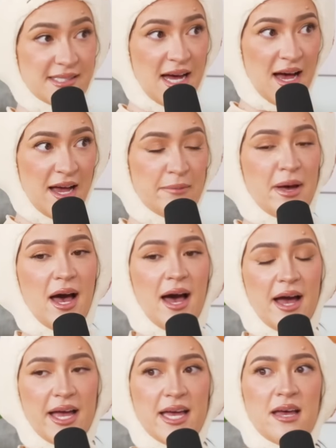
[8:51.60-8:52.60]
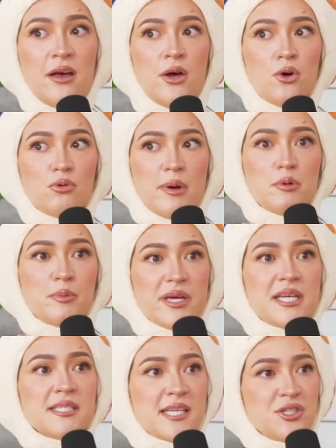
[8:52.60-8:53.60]
time, I remember
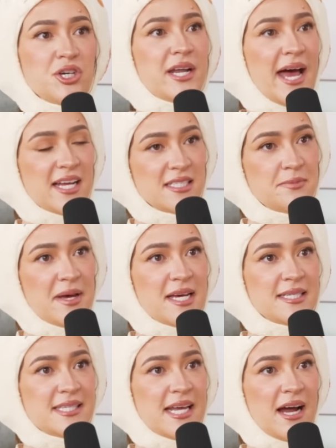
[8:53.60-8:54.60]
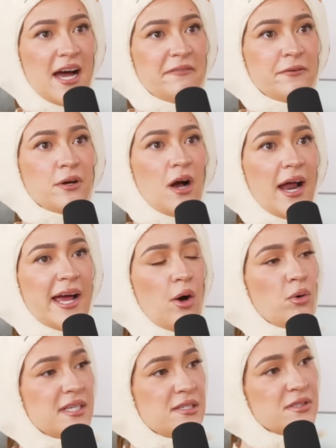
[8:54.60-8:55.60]
being in such a good headspace, and I forgot, I
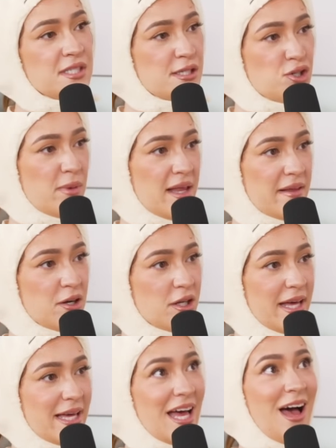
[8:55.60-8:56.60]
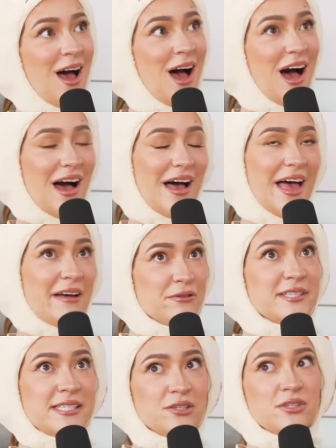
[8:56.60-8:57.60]
always used to do my little, like
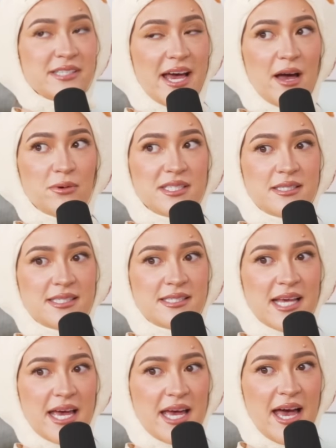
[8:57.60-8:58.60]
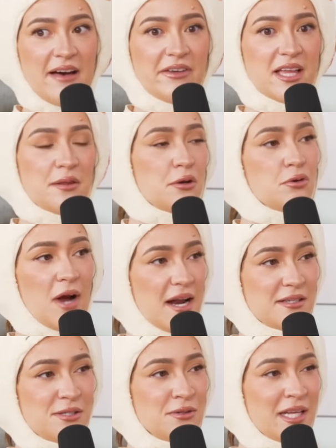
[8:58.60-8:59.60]
every single day I would say, have like a little
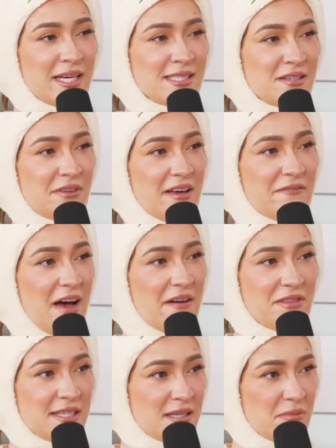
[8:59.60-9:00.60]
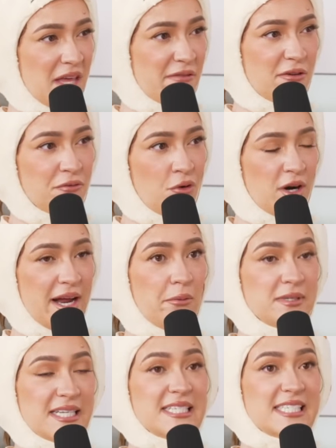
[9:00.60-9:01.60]
gratitude list of like five things I'm thankful for. And I was in